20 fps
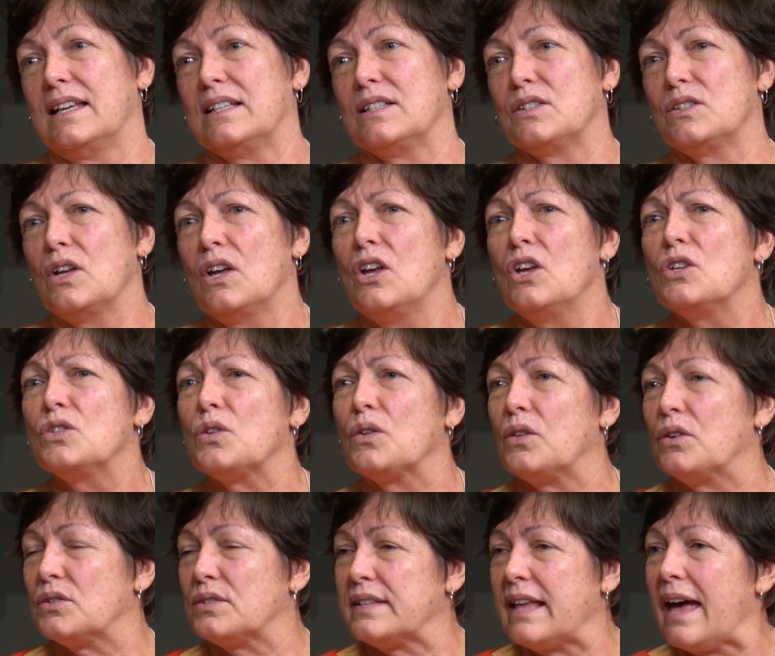And so
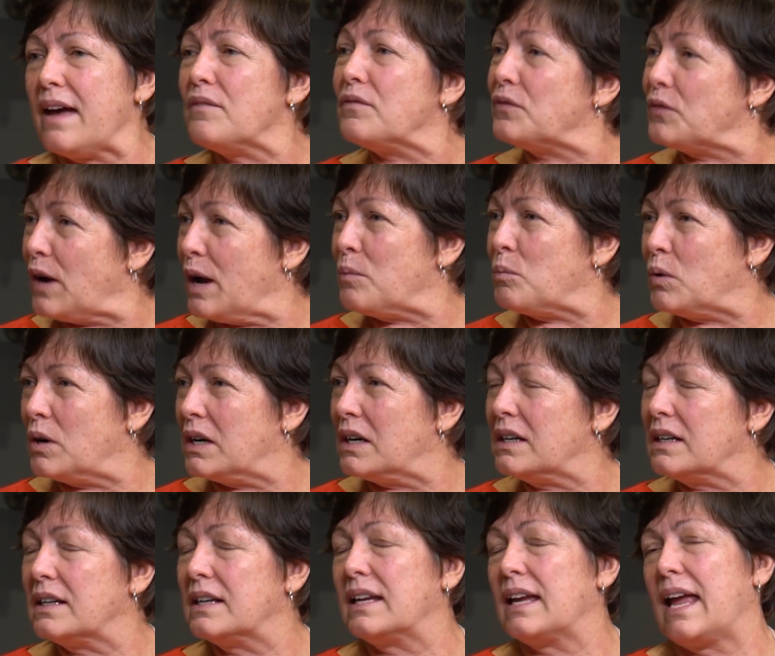there's that framework,